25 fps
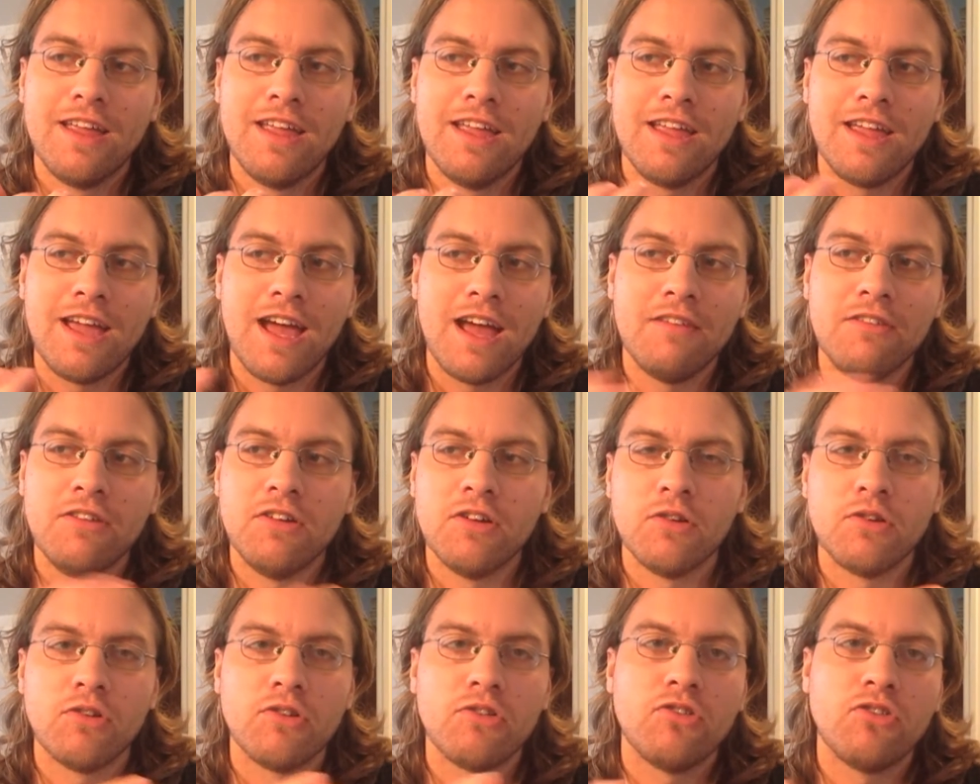kind
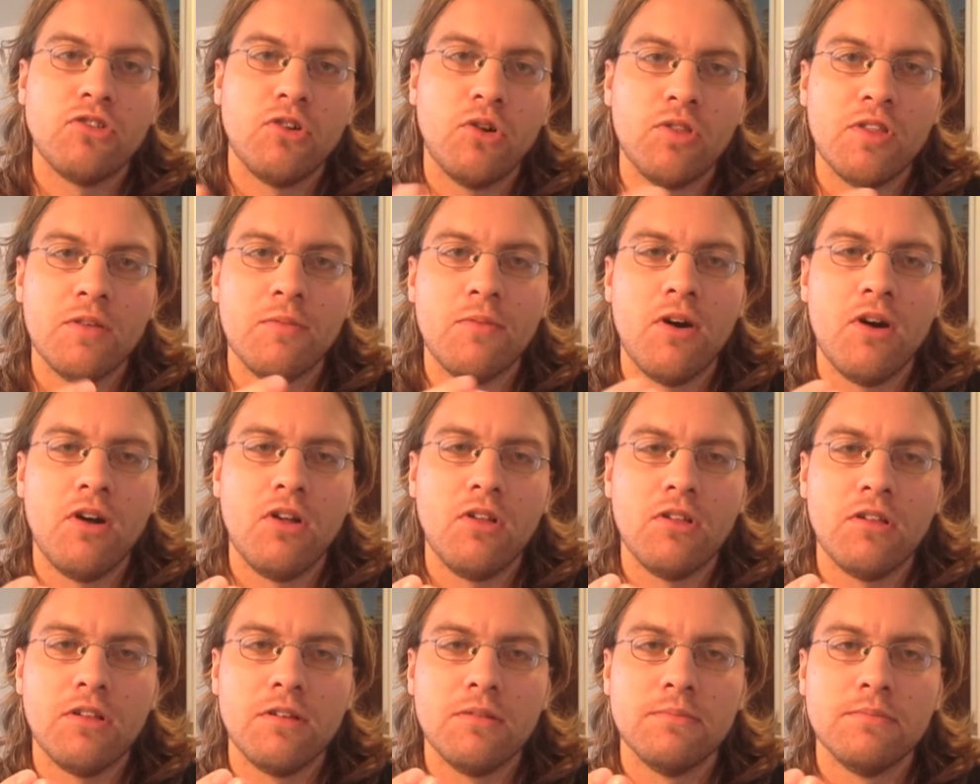of, just showed them
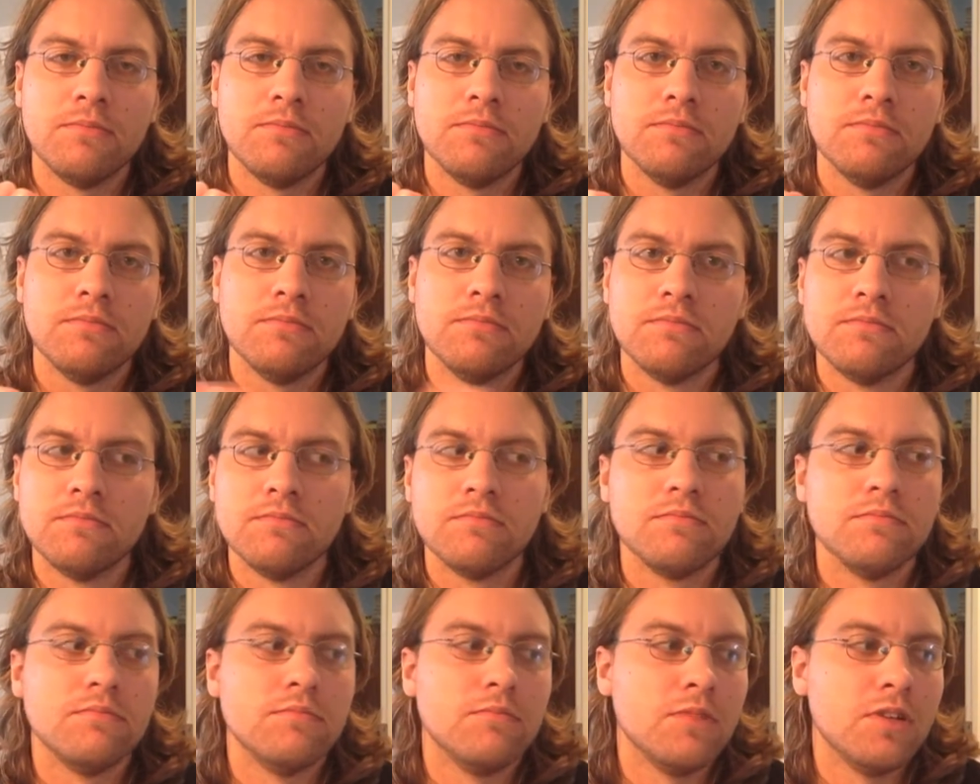all
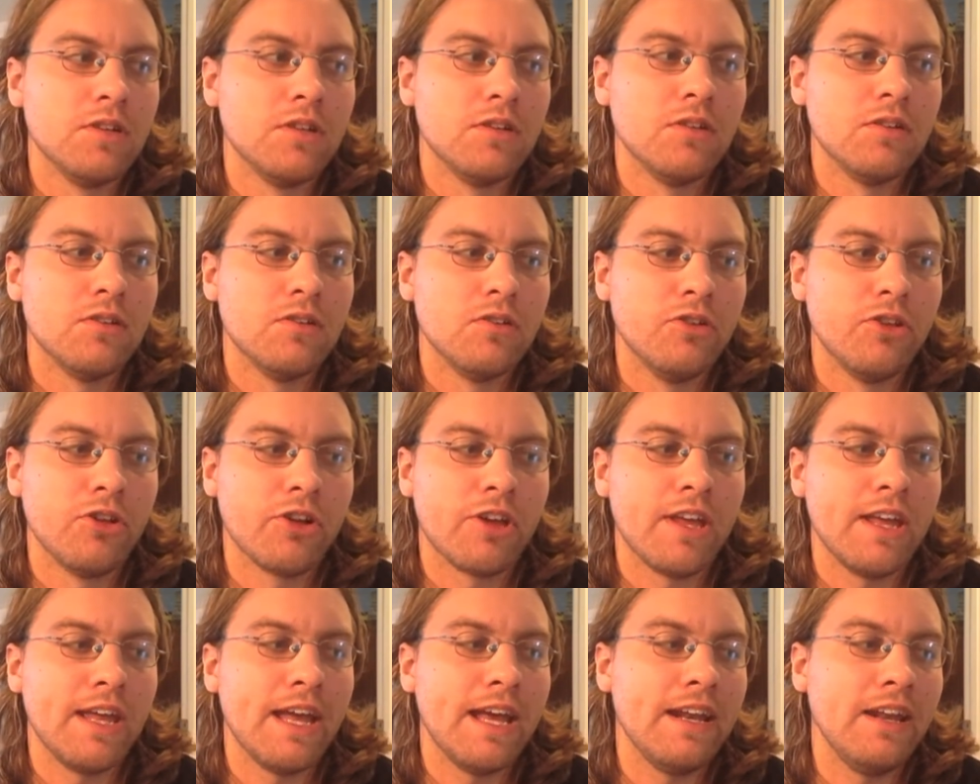
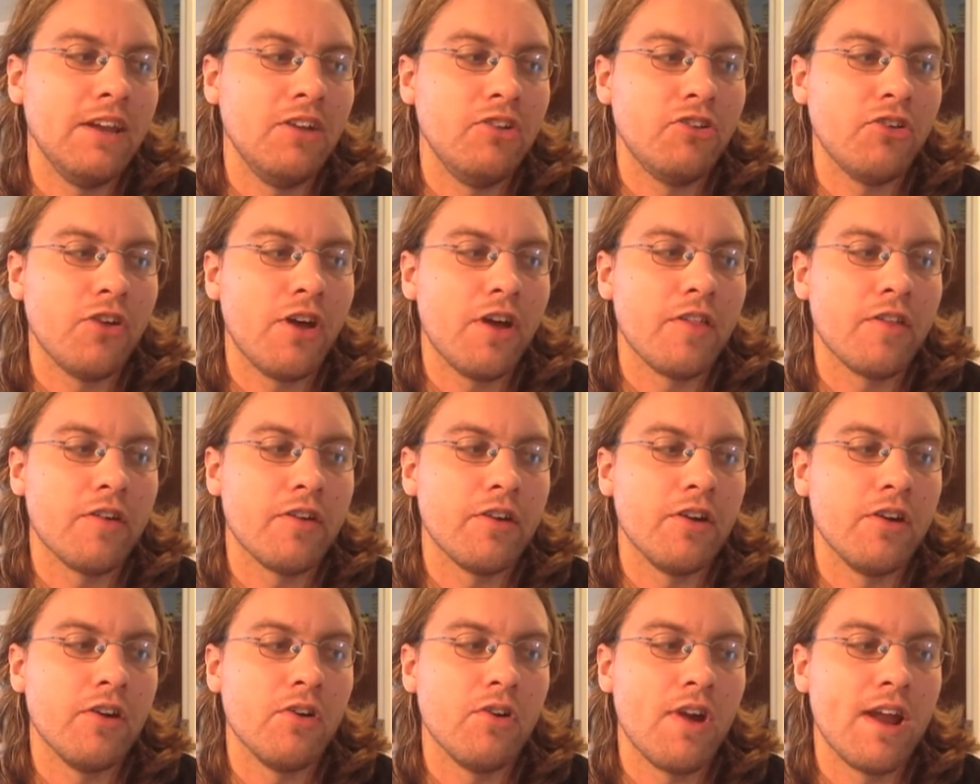looking at each
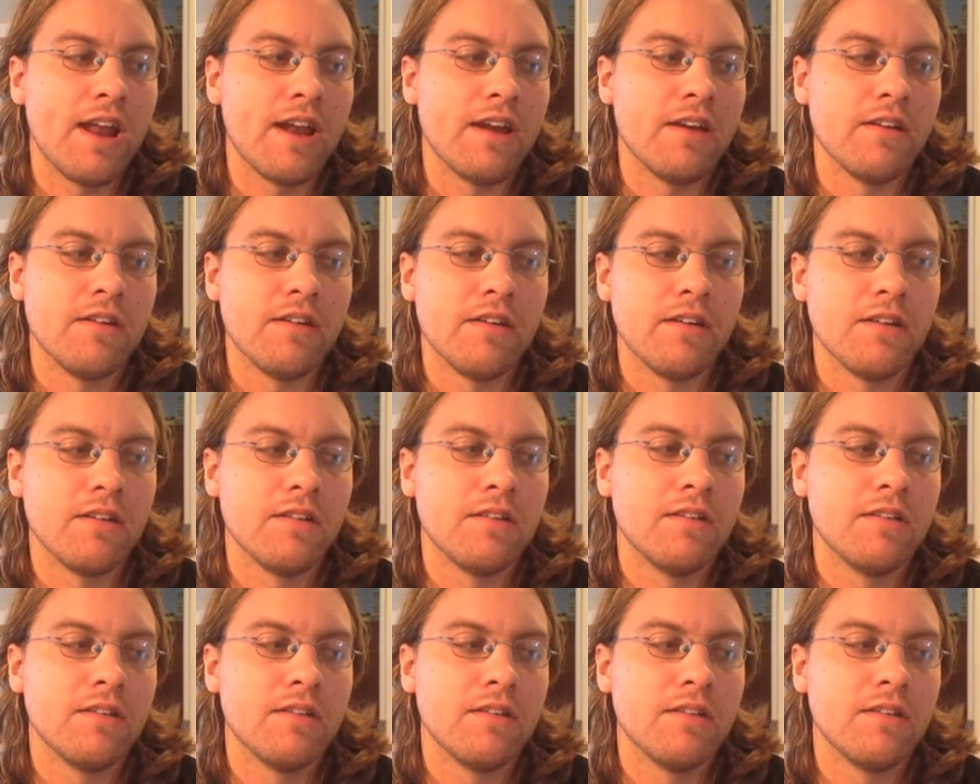other and